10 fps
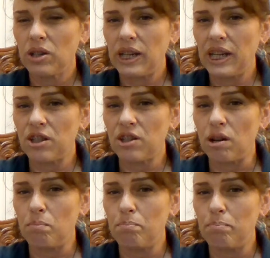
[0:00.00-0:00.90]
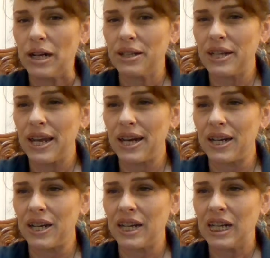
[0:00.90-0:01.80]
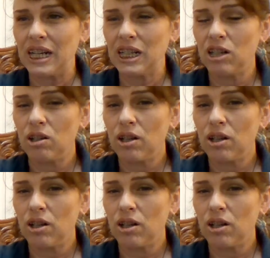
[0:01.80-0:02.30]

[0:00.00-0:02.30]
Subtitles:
It's a banana,